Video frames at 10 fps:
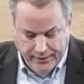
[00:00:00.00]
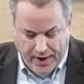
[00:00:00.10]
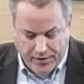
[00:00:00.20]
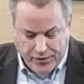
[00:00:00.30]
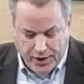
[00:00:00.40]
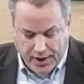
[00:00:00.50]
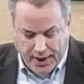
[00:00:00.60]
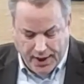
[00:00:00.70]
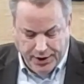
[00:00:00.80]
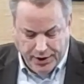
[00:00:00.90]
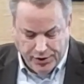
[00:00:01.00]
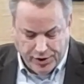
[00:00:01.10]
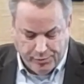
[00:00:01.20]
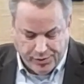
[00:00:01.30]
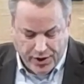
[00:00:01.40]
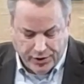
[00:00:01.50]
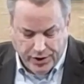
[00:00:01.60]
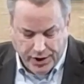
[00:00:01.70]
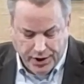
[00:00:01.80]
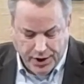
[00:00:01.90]
founded on ideals of
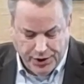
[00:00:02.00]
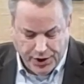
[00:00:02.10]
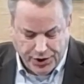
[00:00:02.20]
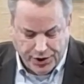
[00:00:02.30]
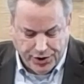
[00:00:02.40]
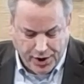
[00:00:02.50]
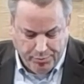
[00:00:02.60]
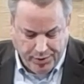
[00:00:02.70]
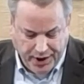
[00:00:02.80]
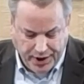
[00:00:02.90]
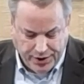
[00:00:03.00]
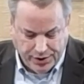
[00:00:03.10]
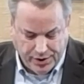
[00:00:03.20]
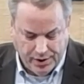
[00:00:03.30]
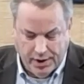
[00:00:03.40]
brotherhood, justice, and peace.